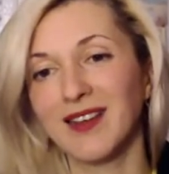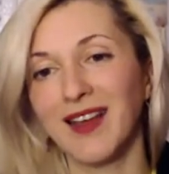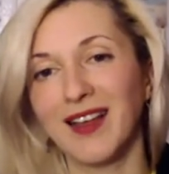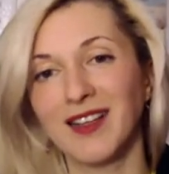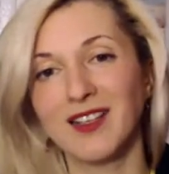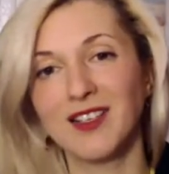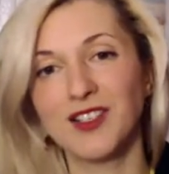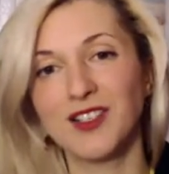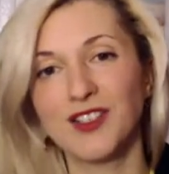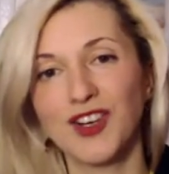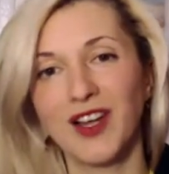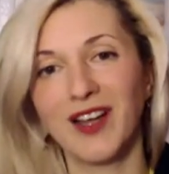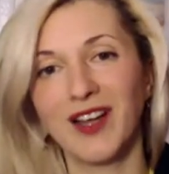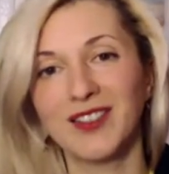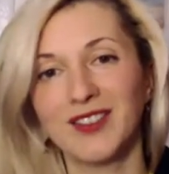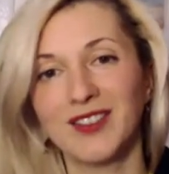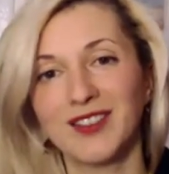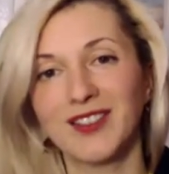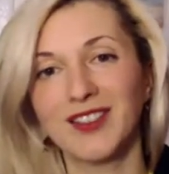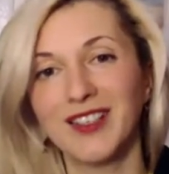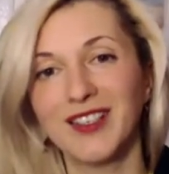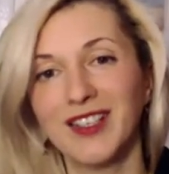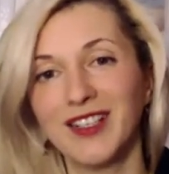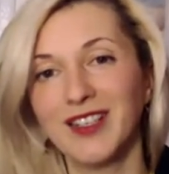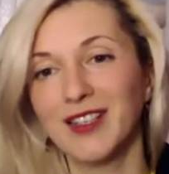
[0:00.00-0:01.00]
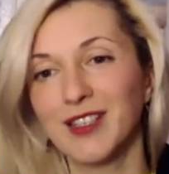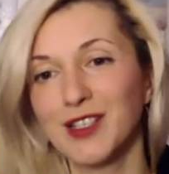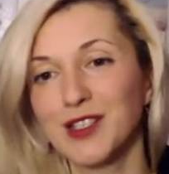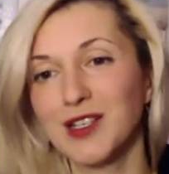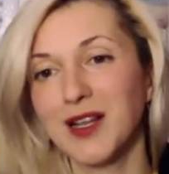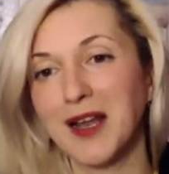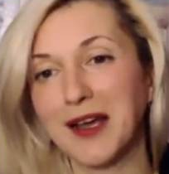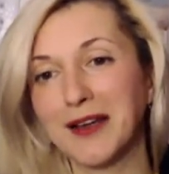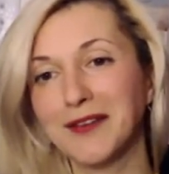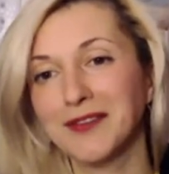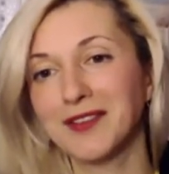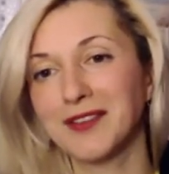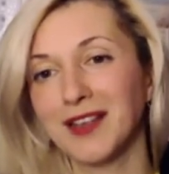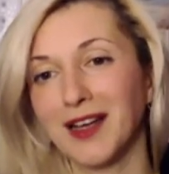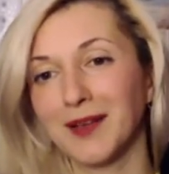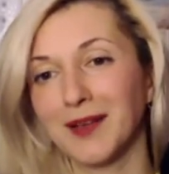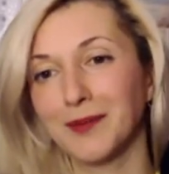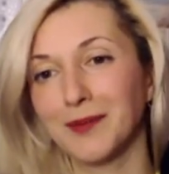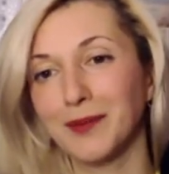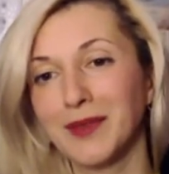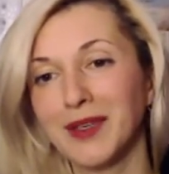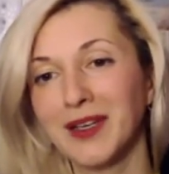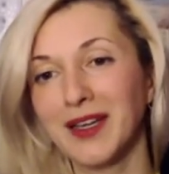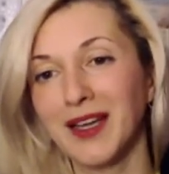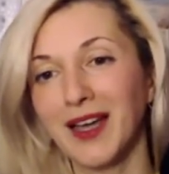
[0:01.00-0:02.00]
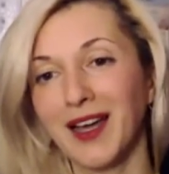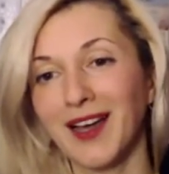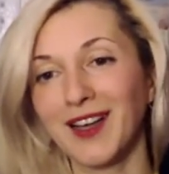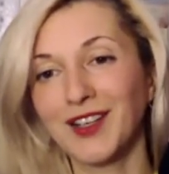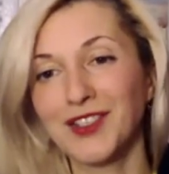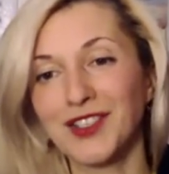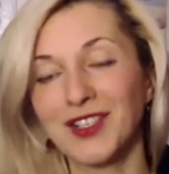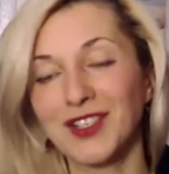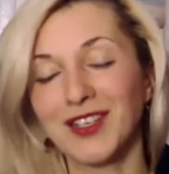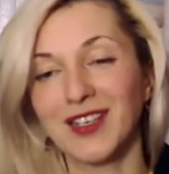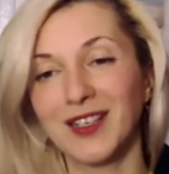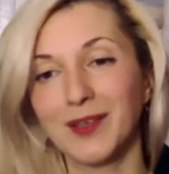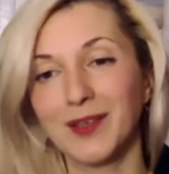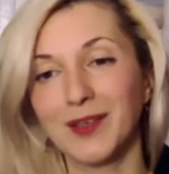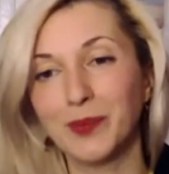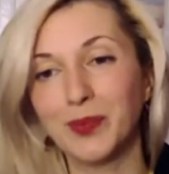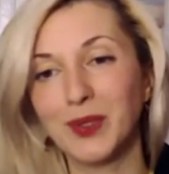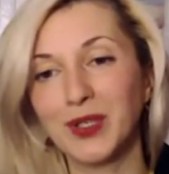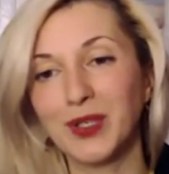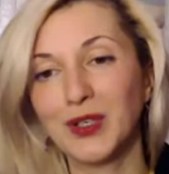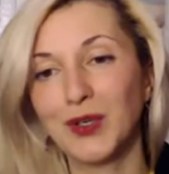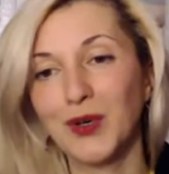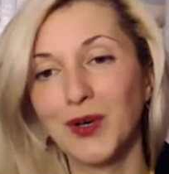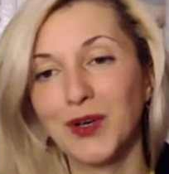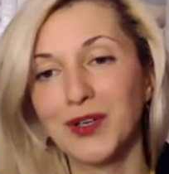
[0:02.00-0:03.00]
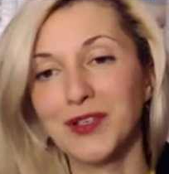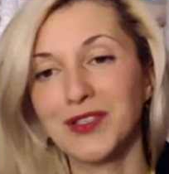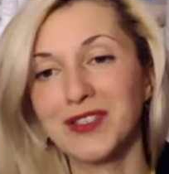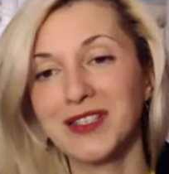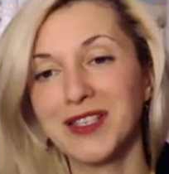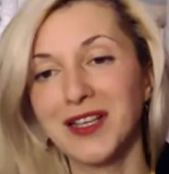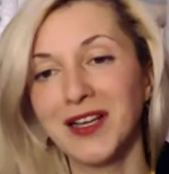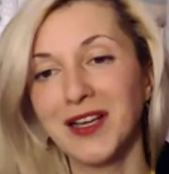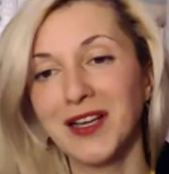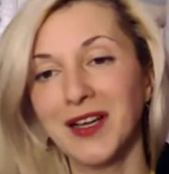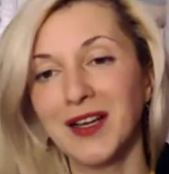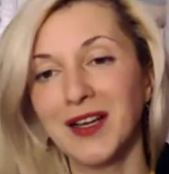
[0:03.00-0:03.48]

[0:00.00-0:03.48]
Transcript: at each other in this lifetime, actually, because